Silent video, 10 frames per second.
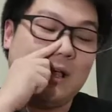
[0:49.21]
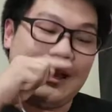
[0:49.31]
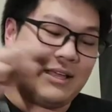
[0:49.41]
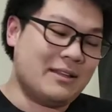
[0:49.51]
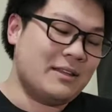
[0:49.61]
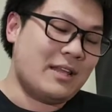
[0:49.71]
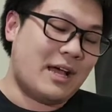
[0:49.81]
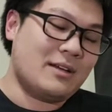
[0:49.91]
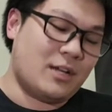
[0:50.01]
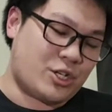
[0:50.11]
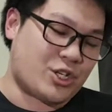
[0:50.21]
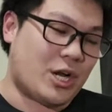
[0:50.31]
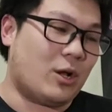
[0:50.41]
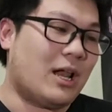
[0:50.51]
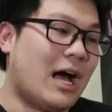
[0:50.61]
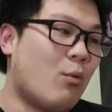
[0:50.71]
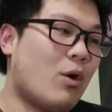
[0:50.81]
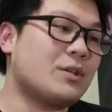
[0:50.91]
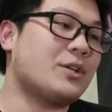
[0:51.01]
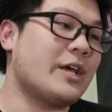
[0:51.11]
In a nutshell, I
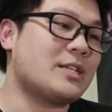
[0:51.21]
want to